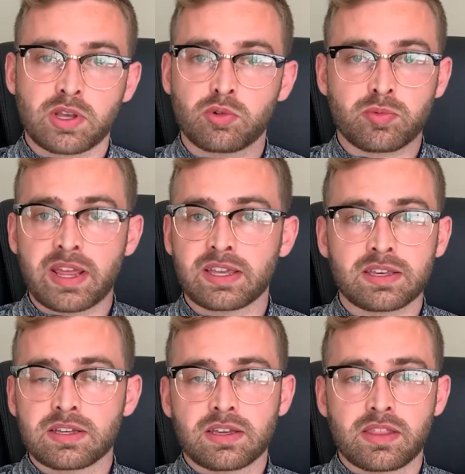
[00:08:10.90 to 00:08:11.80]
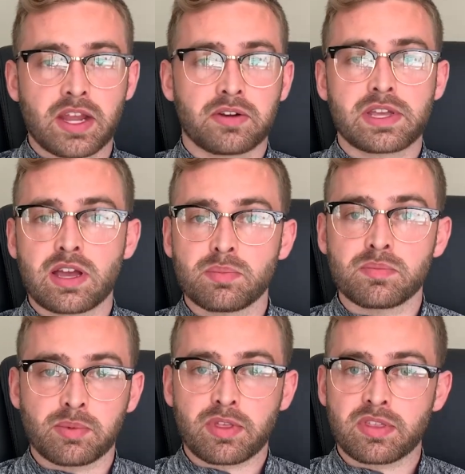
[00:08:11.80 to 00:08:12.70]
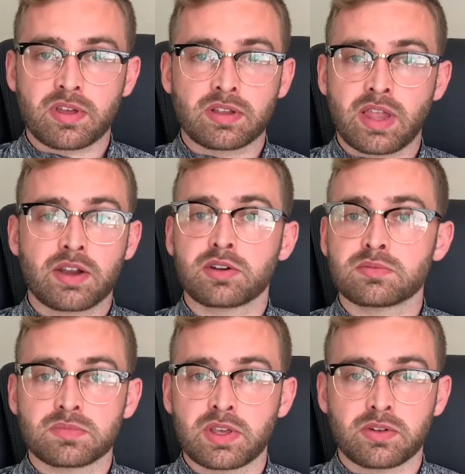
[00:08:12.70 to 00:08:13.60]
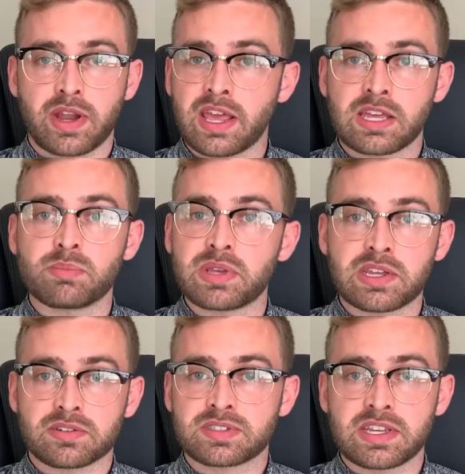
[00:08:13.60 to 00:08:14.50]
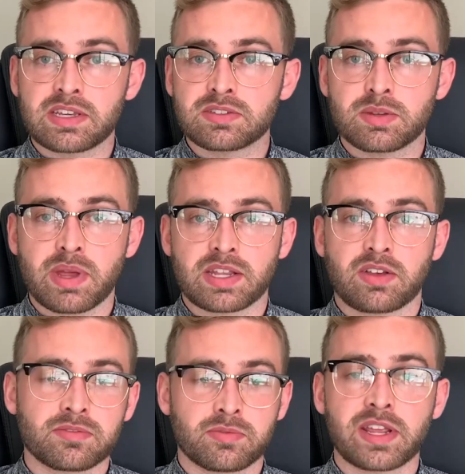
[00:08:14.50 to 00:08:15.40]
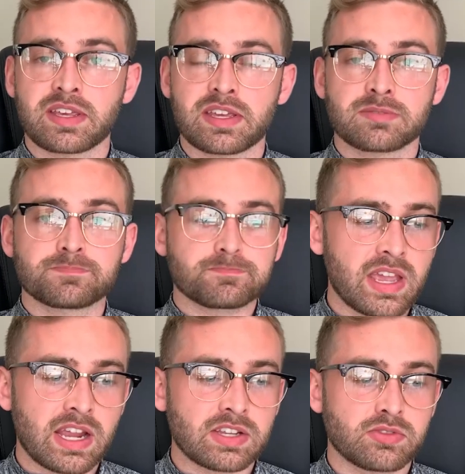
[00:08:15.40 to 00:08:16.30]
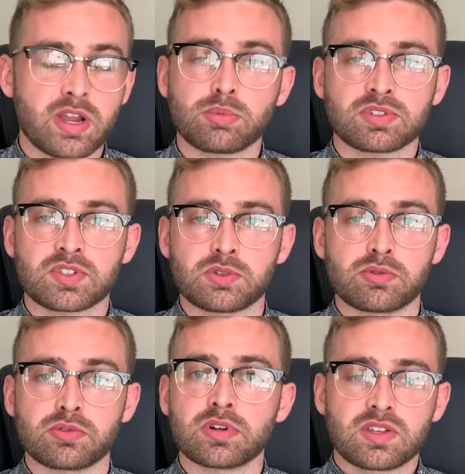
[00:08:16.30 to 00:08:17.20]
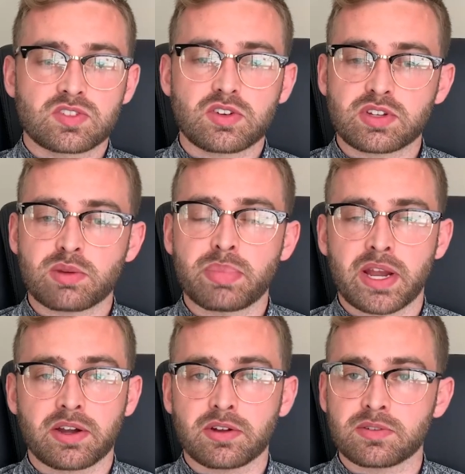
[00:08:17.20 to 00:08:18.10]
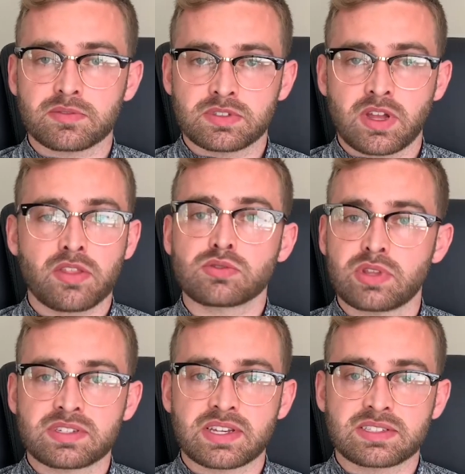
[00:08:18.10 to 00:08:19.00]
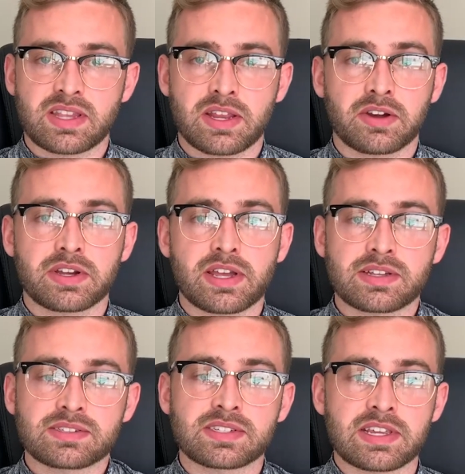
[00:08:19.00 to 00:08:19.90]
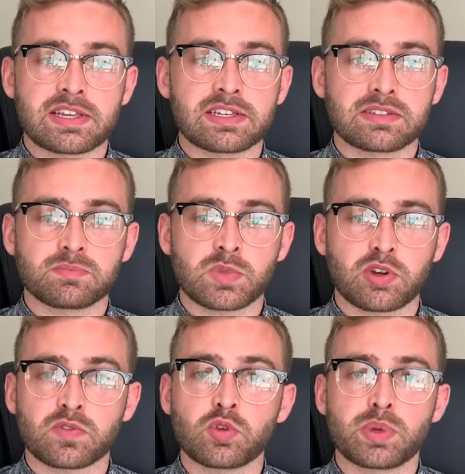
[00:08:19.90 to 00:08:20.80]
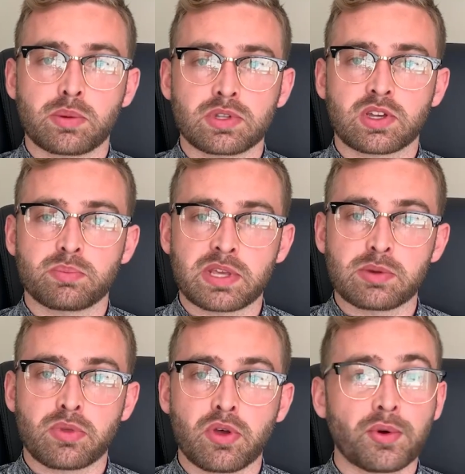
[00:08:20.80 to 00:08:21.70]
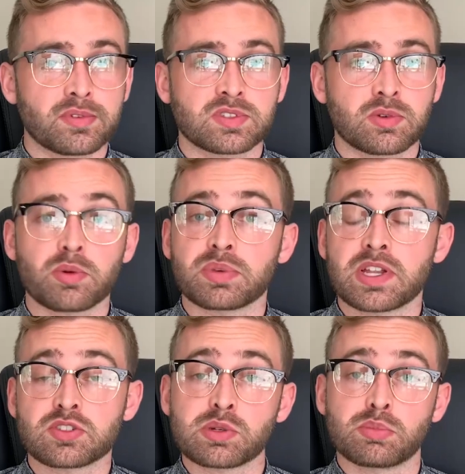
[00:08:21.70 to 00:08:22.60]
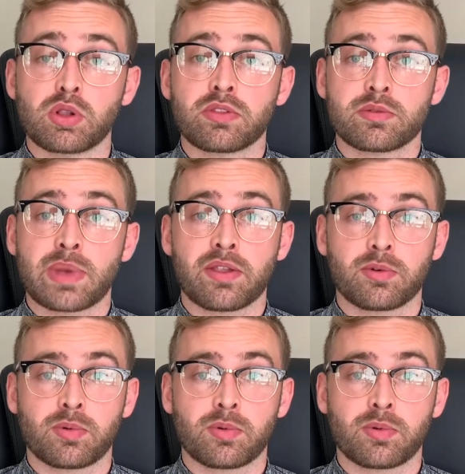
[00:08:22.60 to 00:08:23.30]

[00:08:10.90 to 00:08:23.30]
It'll rank the area with a letter, either A, B, or C, depending on the ranking, and you're able to start to compare other listings in the area and see, if you'd be able to compete with those or potentially blow them out of the